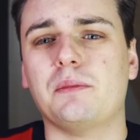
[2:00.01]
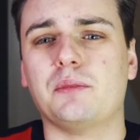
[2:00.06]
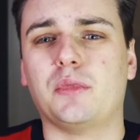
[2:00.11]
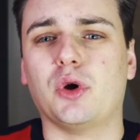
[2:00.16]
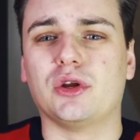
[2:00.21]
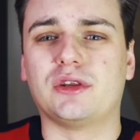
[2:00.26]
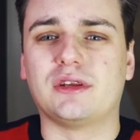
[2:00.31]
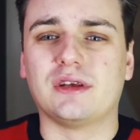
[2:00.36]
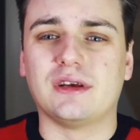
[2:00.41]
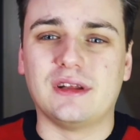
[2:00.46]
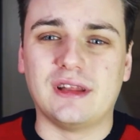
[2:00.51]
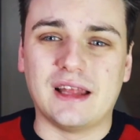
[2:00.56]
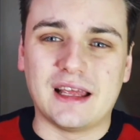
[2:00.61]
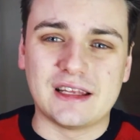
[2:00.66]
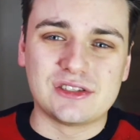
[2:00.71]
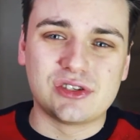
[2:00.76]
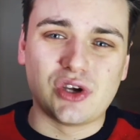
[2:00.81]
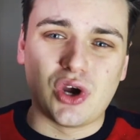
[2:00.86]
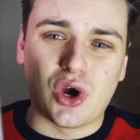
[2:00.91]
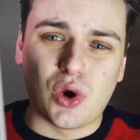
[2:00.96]
But
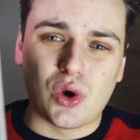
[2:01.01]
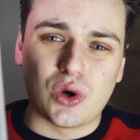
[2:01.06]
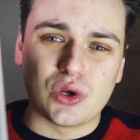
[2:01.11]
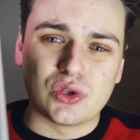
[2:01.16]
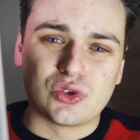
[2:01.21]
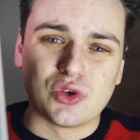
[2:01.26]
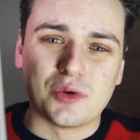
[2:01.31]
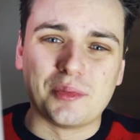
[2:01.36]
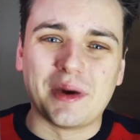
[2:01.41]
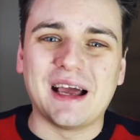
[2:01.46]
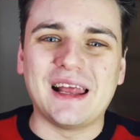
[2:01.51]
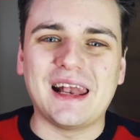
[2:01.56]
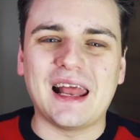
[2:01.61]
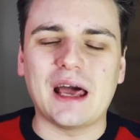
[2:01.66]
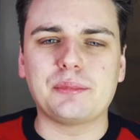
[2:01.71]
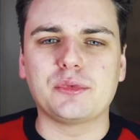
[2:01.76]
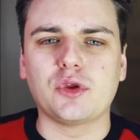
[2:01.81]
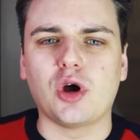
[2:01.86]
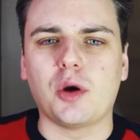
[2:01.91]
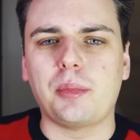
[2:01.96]
let's go to my
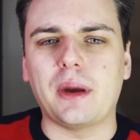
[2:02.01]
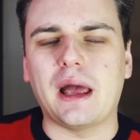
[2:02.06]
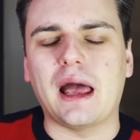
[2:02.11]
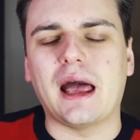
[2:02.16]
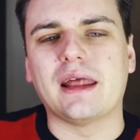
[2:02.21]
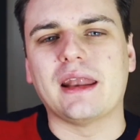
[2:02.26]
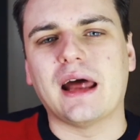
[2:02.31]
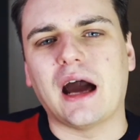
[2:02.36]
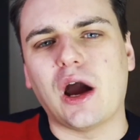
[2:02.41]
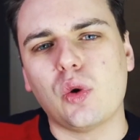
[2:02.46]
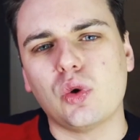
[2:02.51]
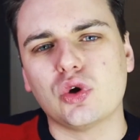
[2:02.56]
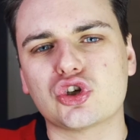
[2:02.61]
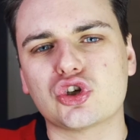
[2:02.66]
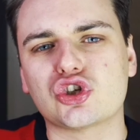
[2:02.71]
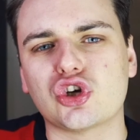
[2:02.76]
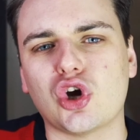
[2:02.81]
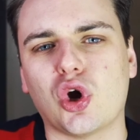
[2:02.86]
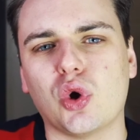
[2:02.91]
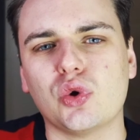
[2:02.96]
laptop and I
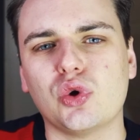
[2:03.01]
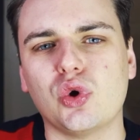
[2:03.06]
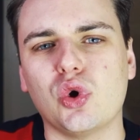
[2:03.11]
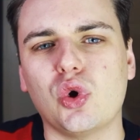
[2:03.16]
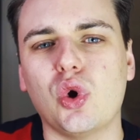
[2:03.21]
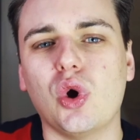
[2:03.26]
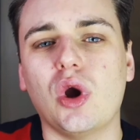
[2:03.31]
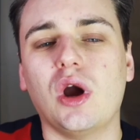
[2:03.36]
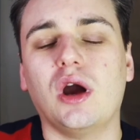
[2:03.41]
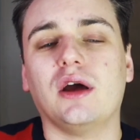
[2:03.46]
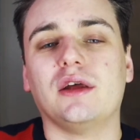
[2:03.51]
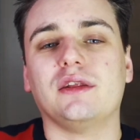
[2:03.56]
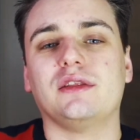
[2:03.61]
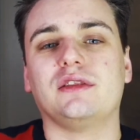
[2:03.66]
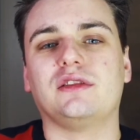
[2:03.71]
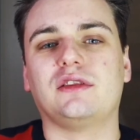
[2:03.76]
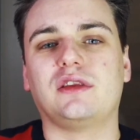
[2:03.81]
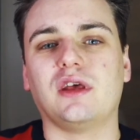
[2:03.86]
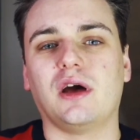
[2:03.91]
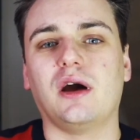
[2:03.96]
show you
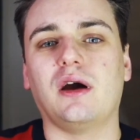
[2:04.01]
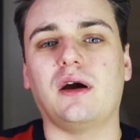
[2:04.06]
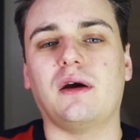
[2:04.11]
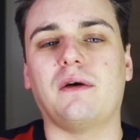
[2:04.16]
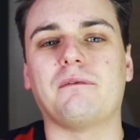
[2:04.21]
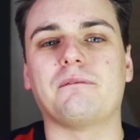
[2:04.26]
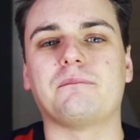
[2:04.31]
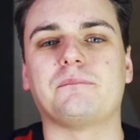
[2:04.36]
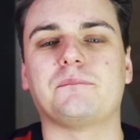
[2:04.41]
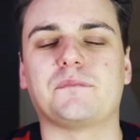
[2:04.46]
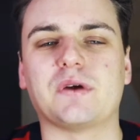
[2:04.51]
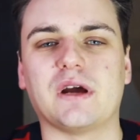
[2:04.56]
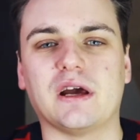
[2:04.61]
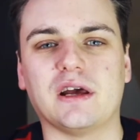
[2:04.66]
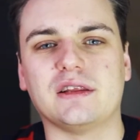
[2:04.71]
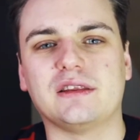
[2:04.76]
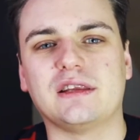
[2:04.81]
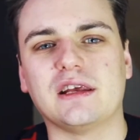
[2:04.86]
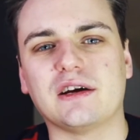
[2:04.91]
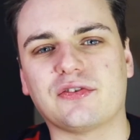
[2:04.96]
the
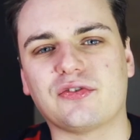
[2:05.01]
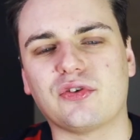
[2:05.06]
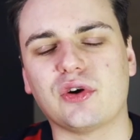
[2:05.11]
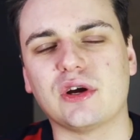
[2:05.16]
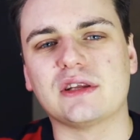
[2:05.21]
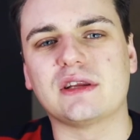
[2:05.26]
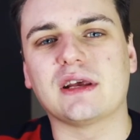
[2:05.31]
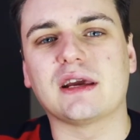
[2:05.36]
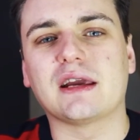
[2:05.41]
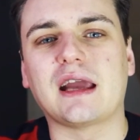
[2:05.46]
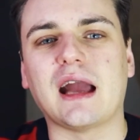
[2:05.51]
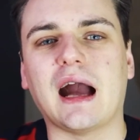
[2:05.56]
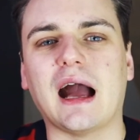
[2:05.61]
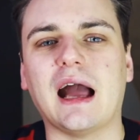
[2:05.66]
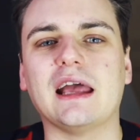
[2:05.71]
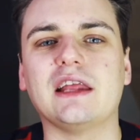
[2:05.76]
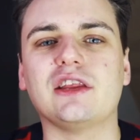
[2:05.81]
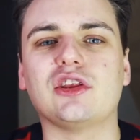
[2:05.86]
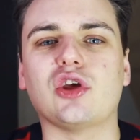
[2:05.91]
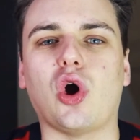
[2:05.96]
different
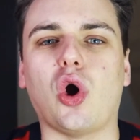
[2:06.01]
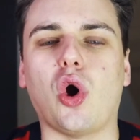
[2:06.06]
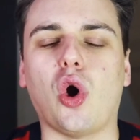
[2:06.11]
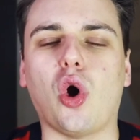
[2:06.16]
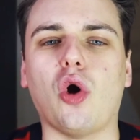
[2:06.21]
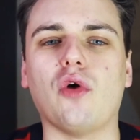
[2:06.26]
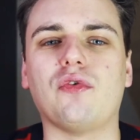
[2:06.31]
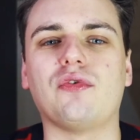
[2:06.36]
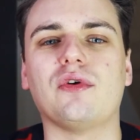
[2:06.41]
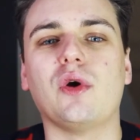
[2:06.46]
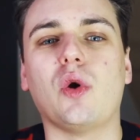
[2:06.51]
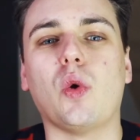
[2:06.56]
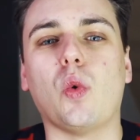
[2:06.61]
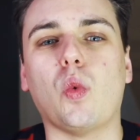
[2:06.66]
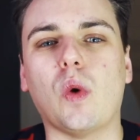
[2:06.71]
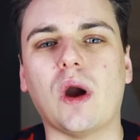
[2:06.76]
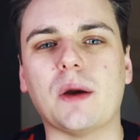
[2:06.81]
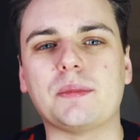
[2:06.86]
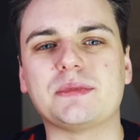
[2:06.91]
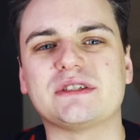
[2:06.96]
kind of
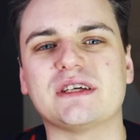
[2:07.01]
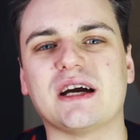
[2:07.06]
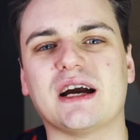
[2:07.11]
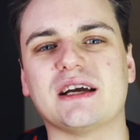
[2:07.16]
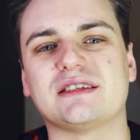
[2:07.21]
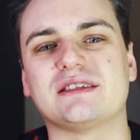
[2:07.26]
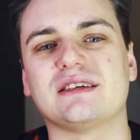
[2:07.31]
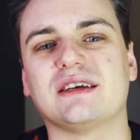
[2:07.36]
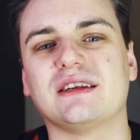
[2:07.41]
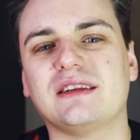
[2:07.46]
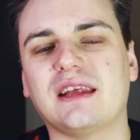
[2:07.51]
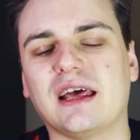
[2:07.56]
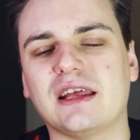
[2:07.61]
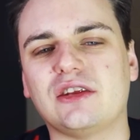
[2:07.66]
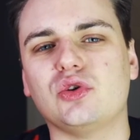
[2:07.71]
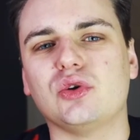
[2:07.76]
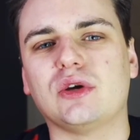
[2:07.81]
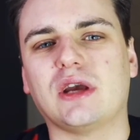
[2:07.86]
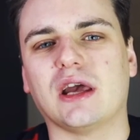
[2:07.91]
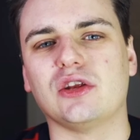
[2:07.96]
websites
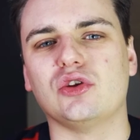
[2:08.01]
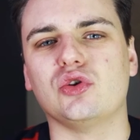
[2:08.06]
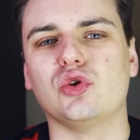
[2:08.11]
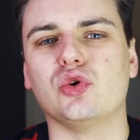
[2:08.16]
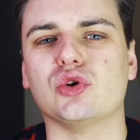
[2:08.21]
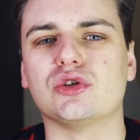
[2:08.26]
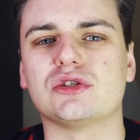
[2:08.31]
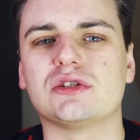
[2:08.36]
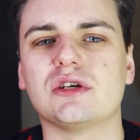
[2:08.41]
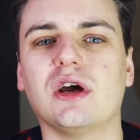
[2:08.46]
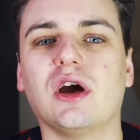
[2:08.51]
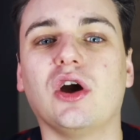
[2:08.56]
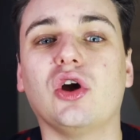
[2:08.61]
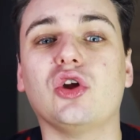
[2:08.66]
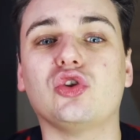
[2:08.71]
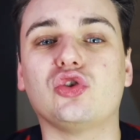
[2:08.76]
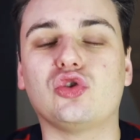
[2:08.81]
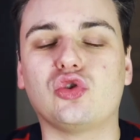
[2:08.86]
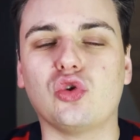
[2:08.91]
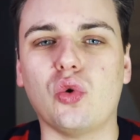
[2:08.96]
that you can use
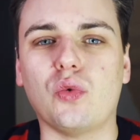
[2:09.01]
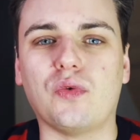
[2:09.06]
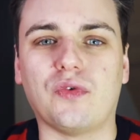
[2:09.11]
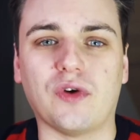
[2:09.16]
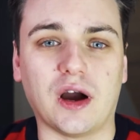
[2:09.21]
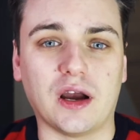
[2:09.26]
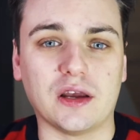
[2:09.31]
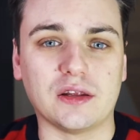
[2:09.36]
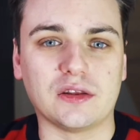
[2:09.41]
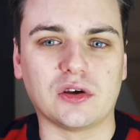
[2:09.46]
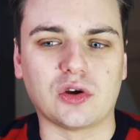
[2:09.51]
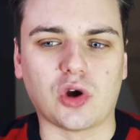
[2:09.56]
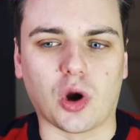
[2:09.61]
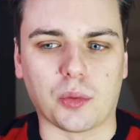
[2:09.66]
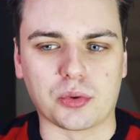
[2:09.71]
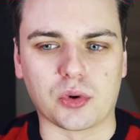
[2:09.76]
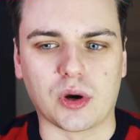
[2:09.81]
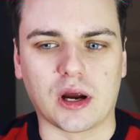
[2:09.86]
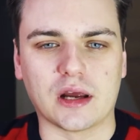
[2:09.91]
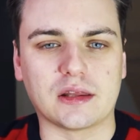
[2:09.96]
to find
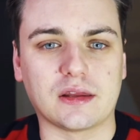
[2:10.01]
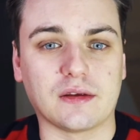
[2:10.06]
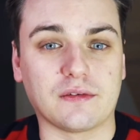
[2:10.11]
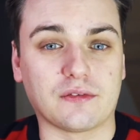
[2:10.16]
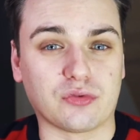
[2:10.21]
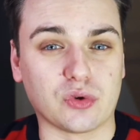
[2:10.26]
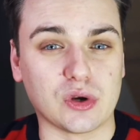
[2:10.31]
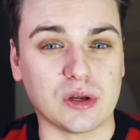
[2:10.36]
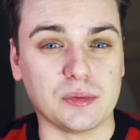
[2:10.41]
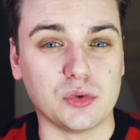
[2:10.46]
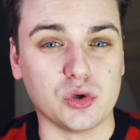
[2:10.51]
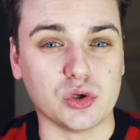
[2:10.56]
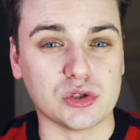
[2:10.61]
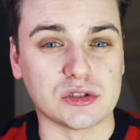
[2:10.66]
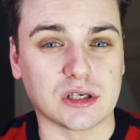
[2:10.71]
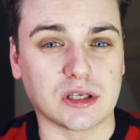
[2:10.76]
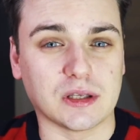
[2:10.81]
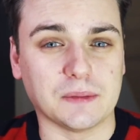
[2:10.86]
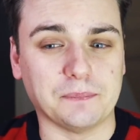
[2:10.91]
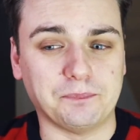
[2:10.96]
copyright-free
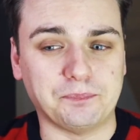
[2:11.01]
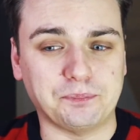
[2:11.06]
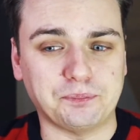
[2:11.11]
music.